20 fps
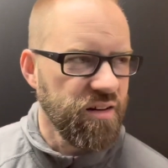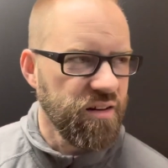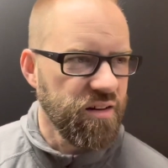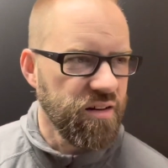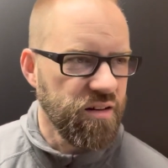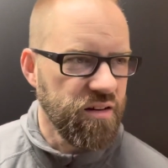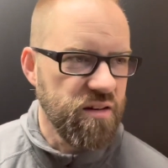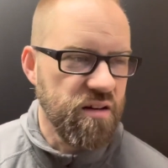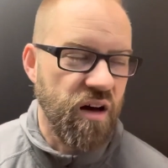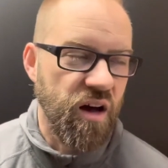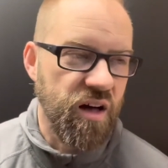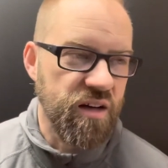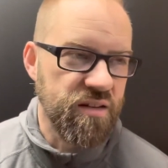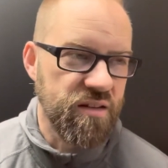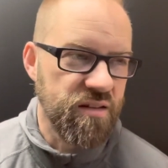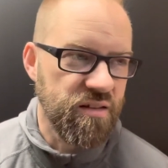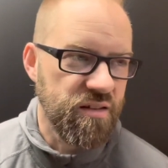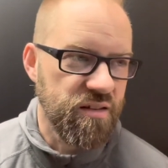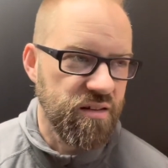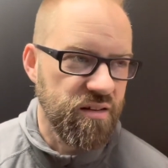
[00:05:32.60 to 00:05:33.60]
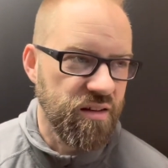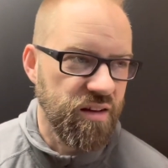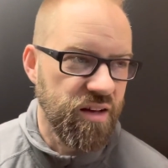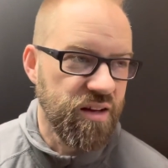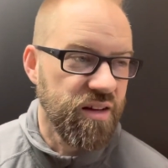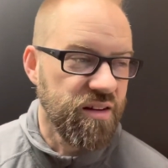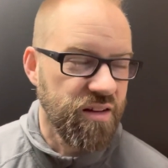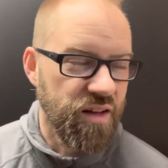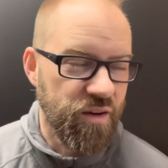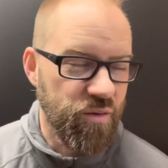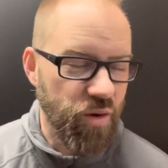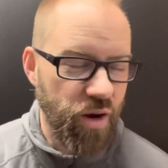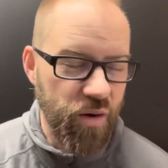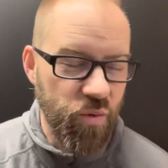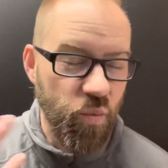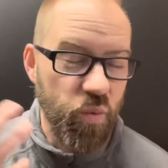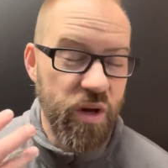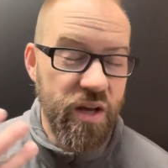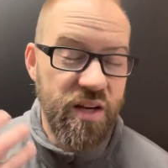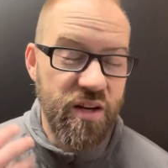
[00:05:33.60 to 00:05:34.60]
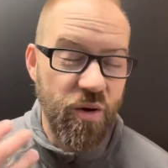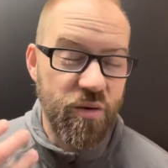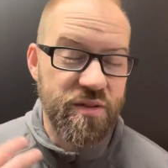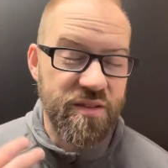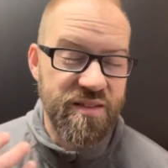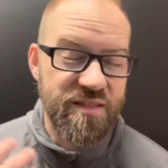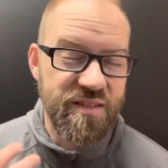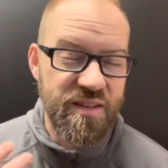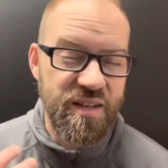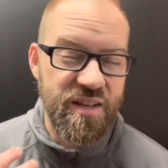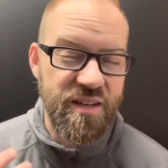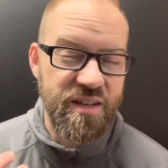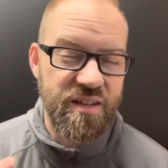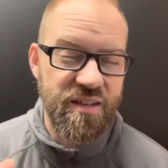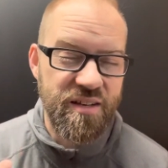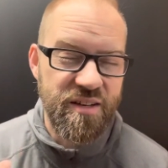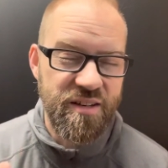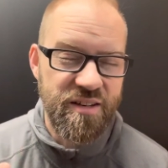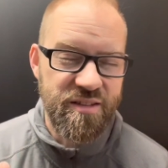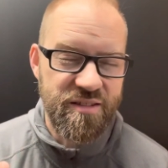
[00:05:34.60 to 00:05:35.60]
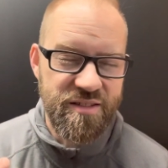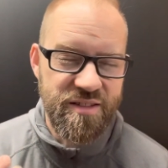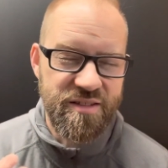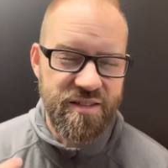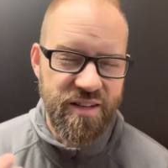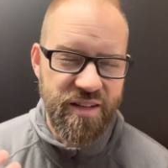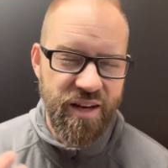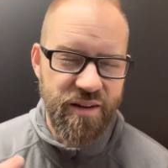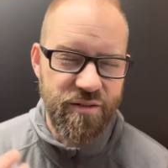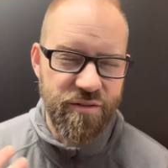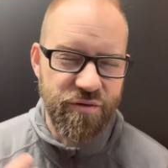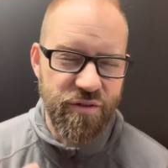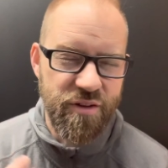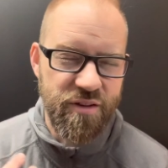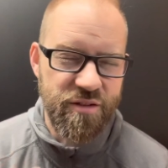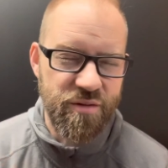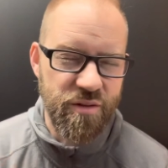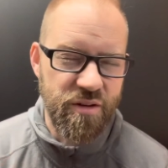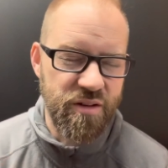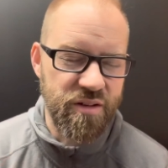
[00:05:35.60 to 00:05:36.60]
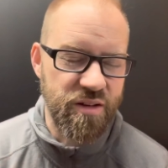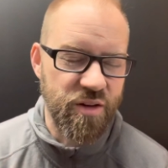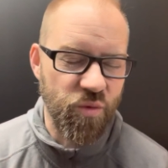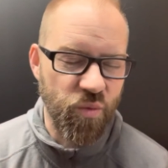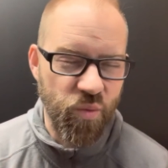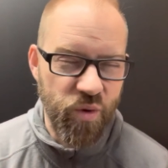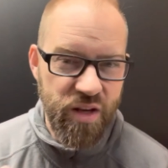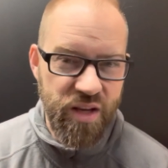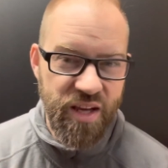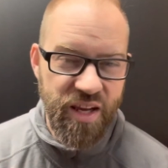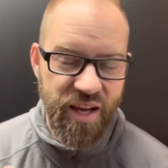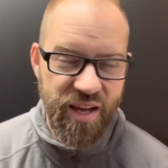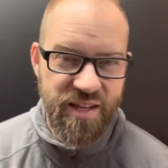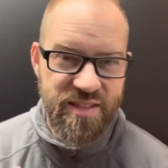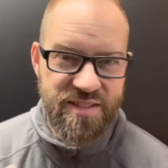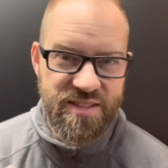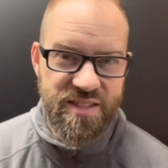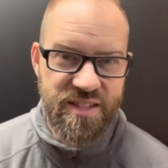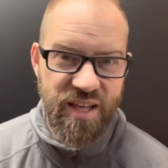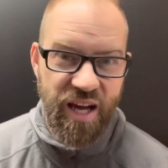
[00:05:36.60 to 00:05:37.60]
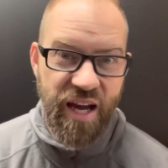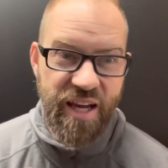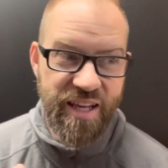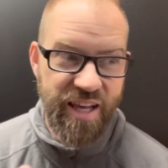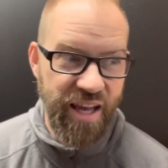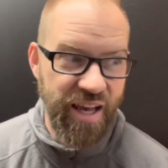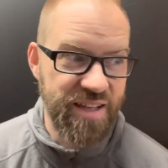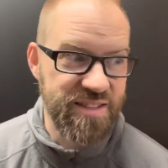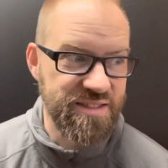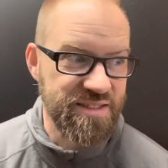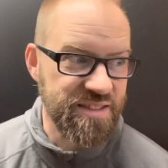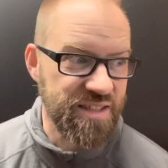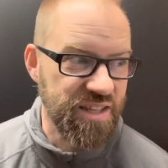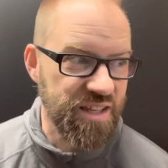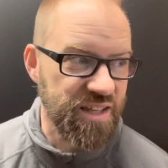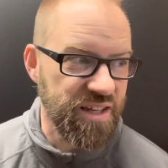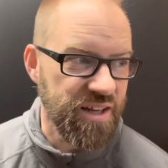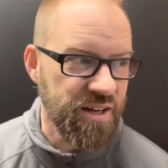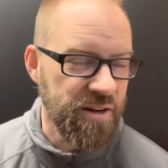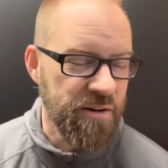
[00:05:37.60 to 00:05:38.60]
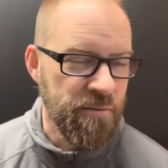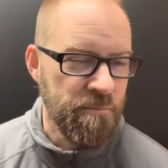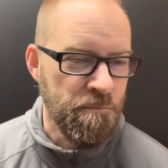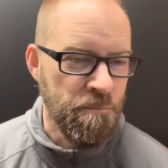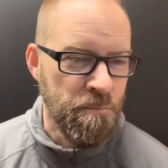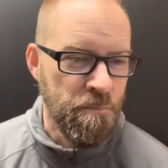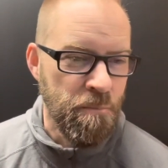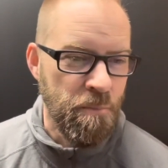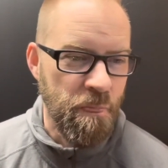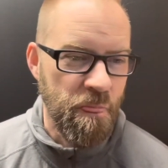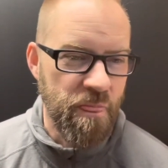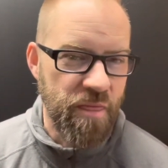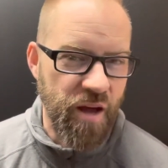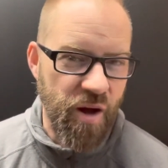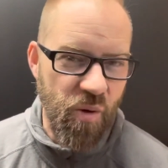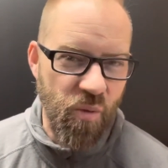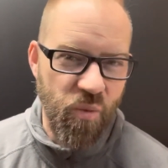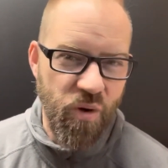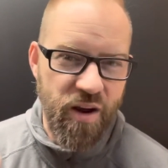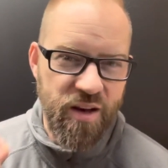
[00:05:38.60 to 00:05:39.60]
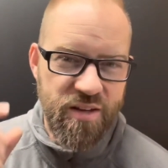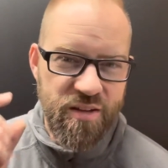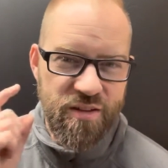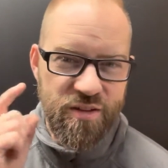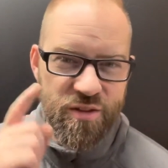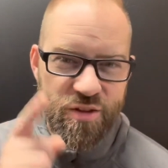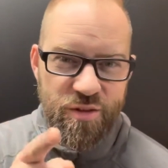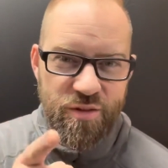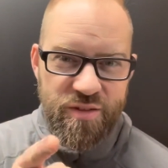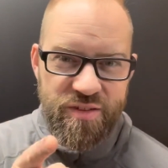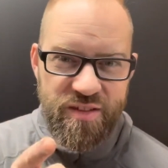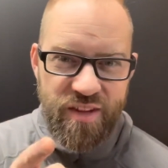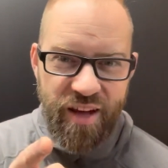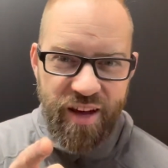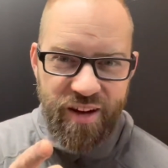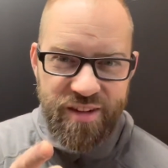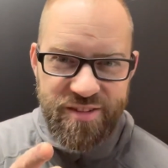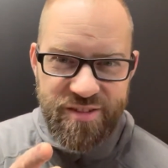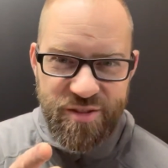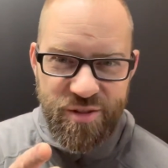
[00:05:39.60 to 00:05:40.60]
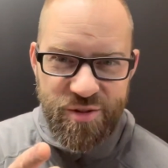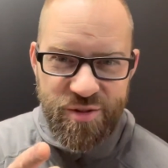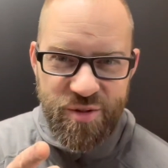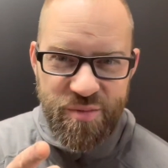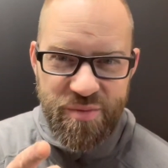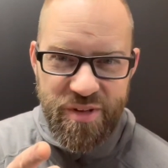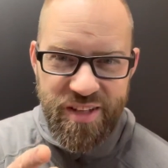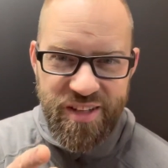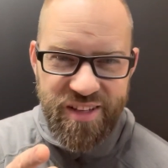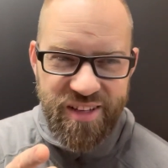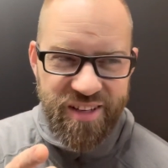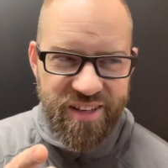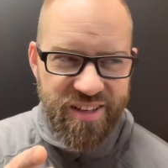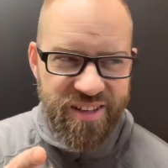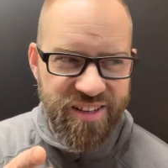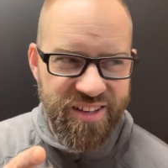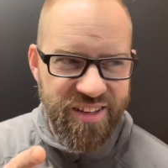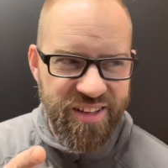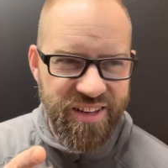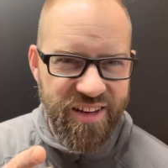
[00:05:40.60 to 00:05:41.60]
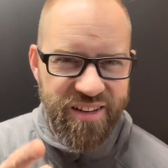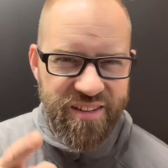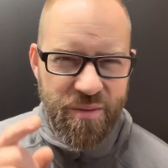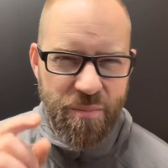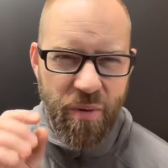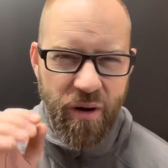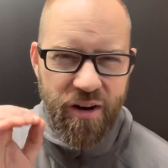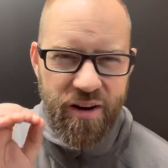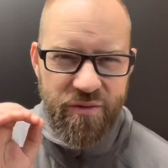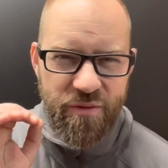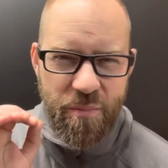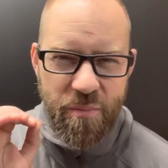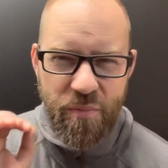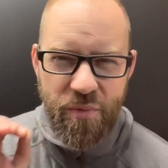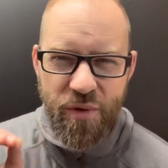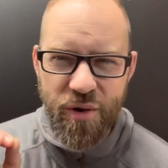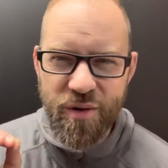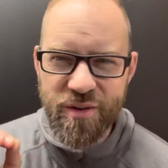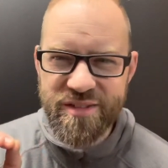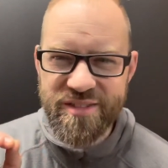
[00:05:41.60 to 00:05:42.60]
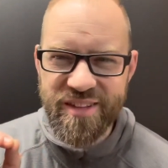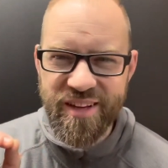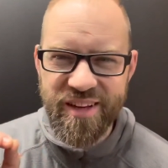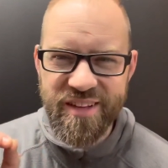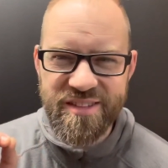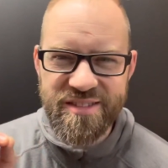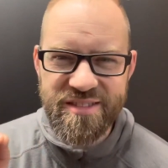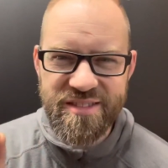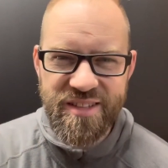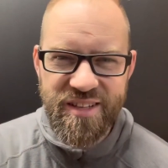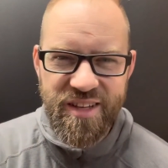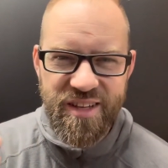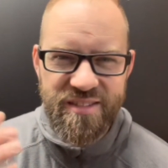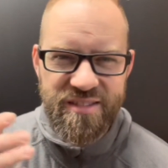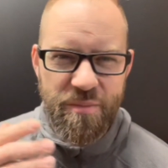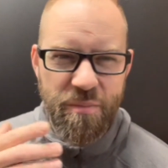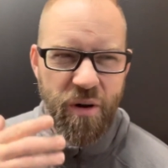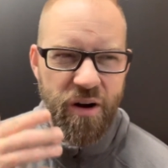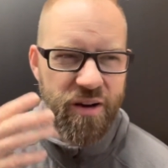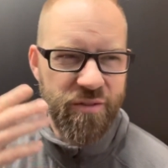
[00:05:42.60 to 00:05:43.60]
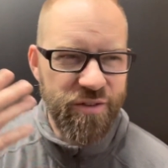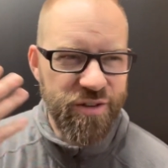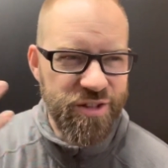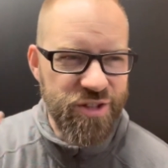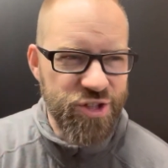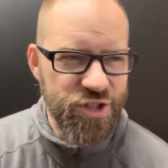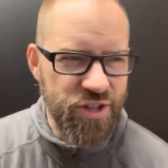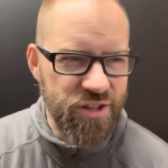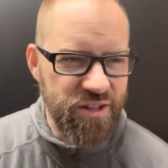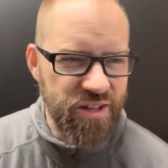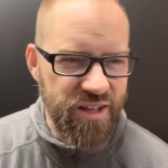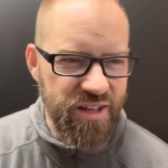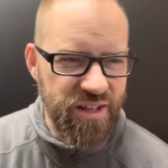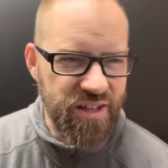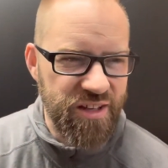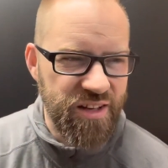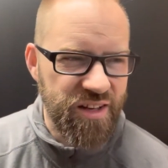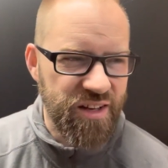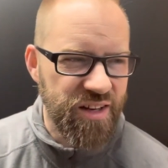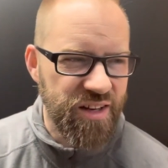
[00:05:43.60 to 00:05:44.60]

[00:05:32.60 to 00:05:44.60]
We don't see, just like I referred to earlier, I can't see that what you say on social media is a part of a process. It's a part of your journey.